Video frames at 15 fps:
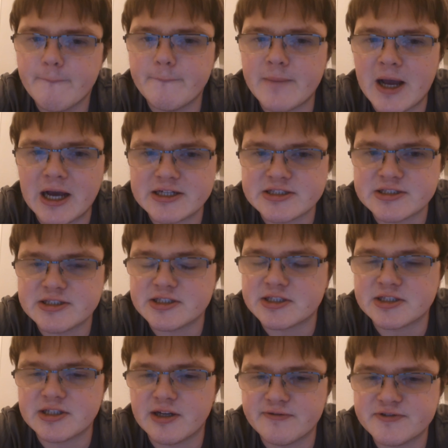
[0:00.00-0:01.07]
pass the
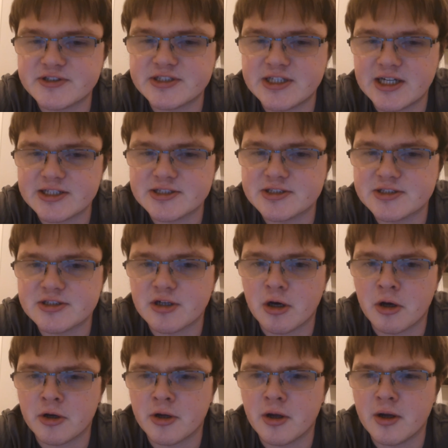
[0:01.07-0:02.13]
snuff test
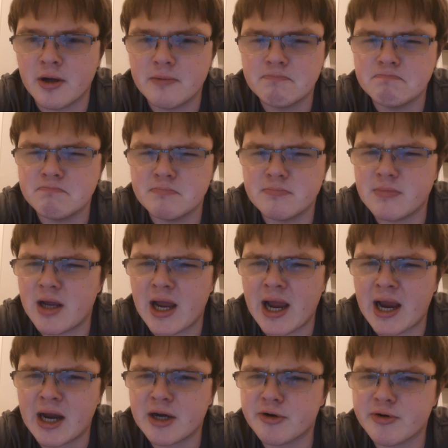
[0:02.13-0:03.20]
on a
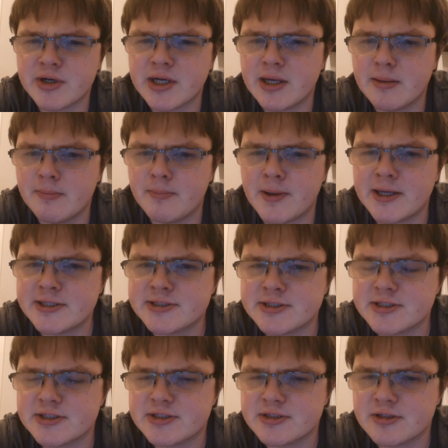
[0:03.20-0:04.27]
aggregate
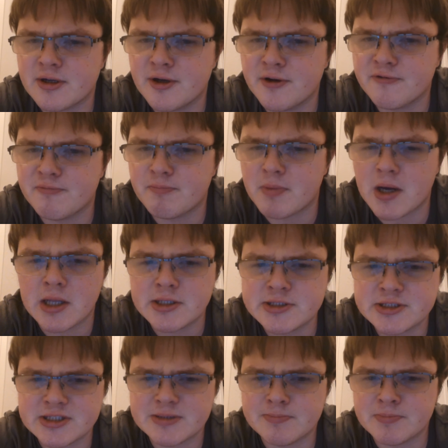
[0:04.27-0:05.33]
basis of
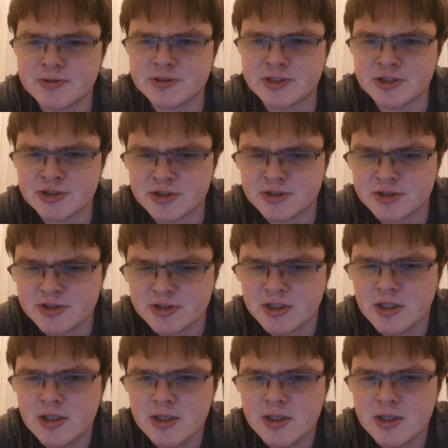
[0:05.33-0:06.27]
policy positions.